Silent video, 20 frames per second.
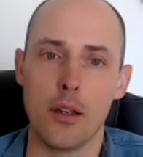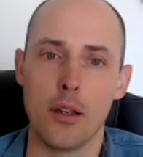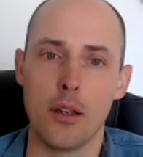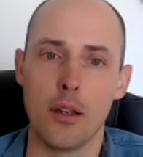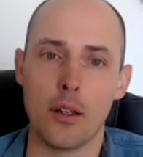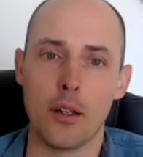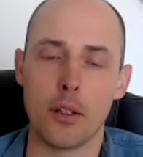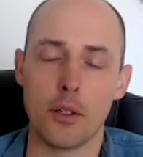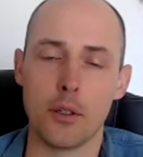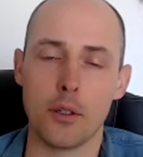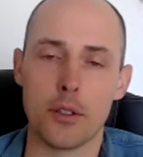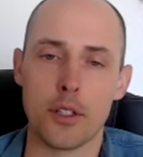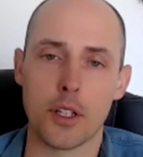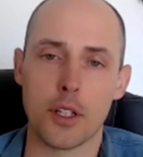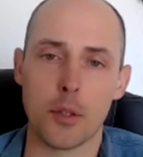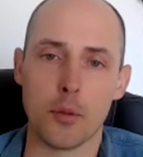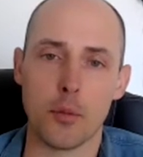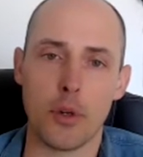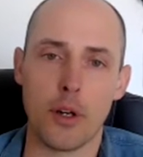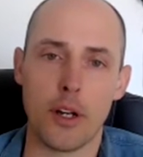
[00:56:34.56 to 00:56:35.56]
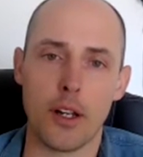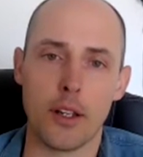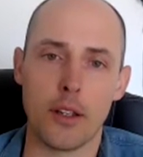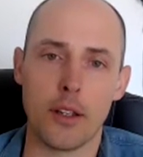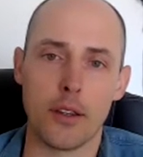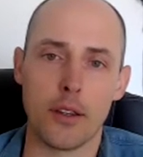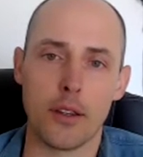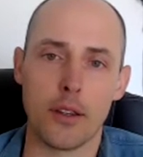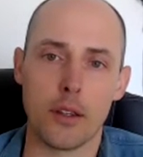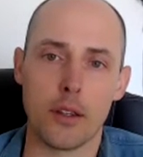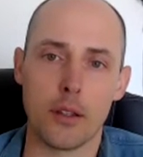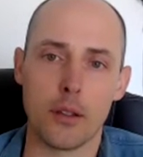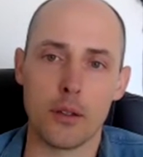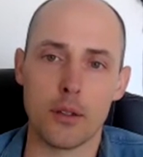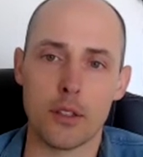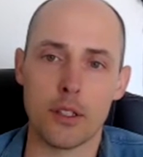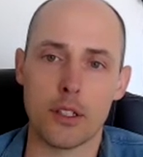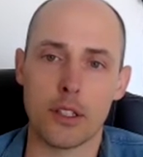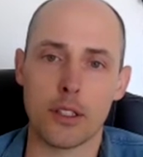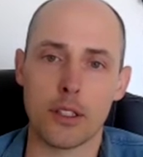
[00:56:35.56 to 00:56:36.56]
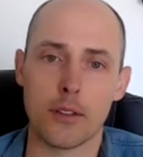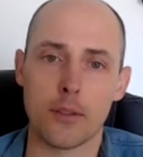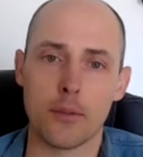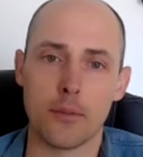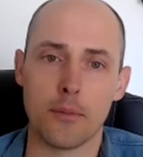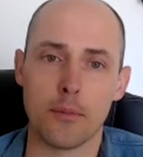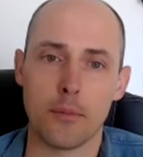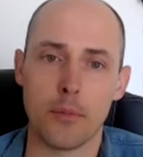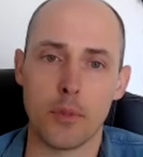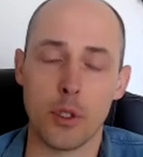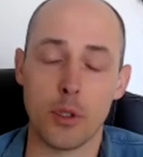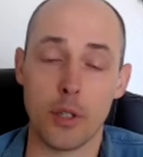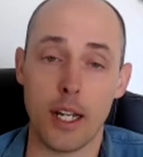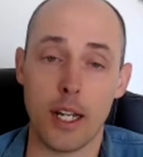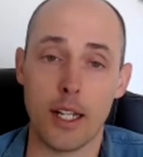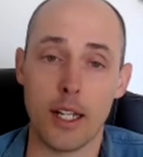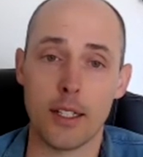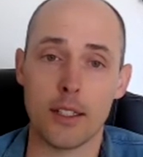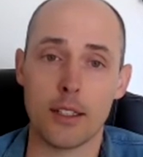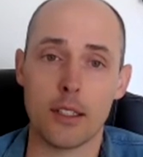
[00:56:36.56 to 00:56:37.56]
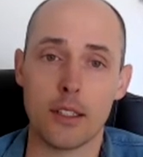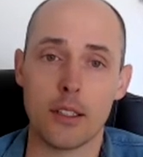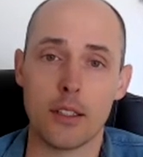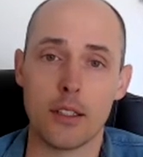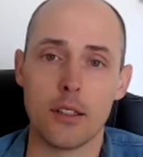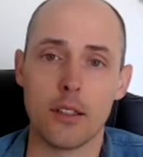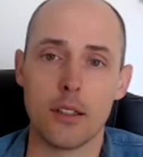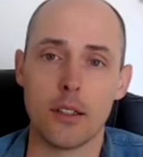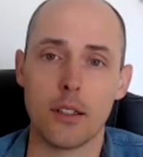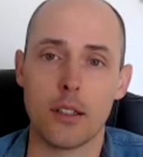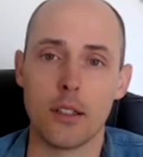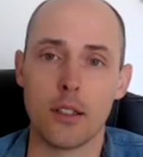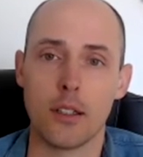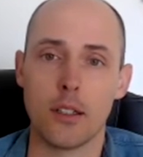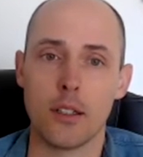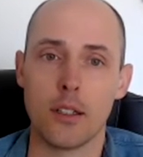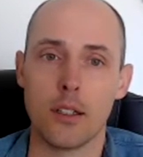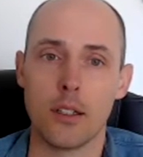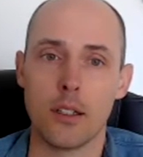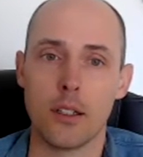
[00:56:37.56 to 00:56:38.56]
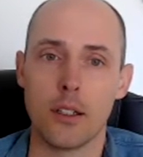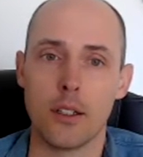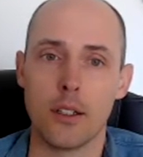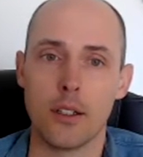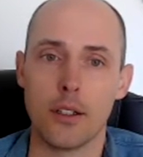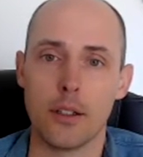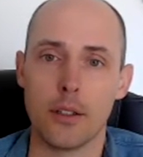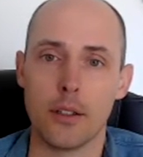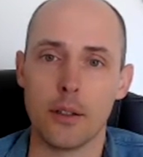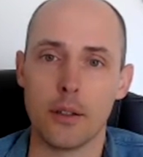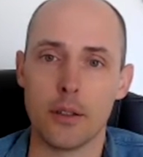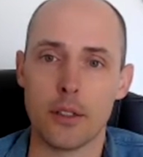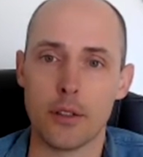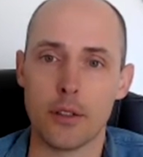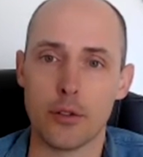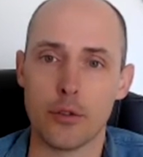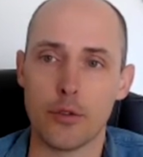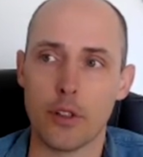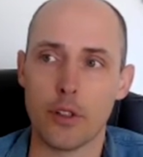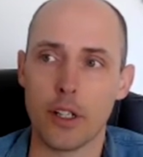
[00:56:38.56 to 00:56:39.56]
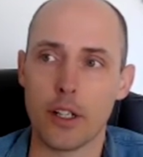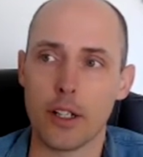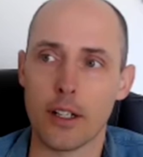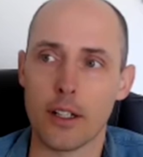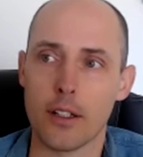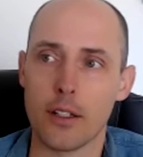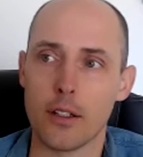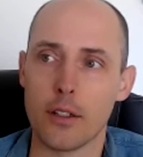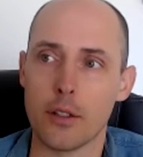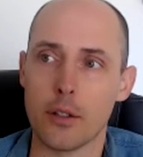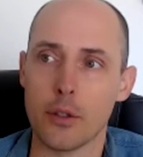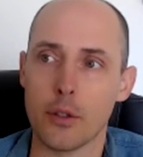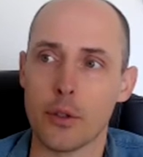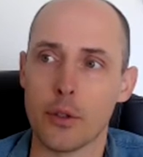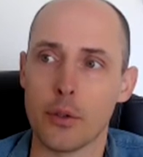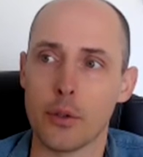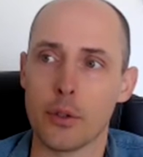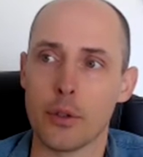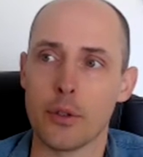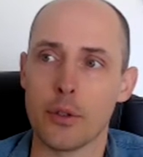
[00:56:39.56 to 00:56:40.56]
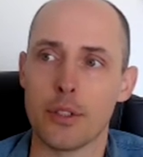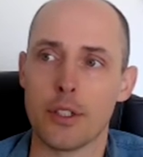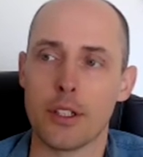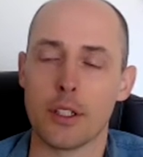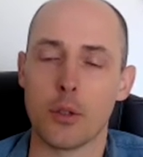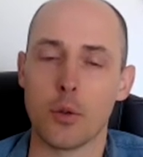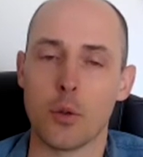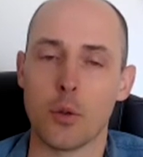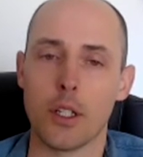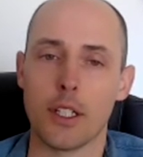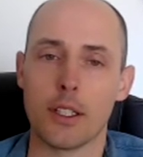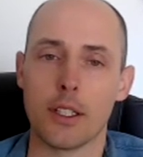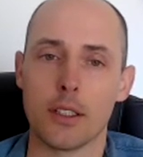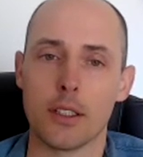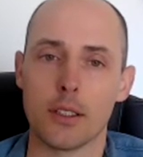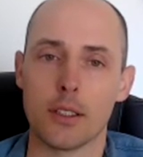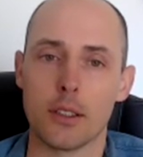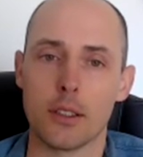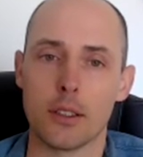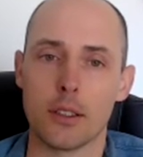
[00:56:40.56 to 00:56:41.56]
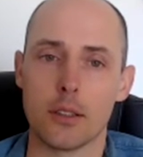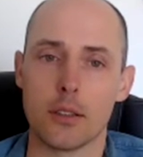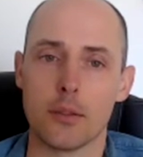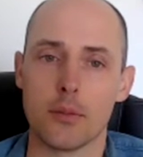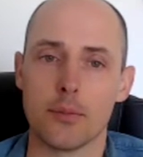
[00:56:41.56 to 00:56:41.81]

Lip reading: And using the breath, using your hand, using feeling into, using awareness.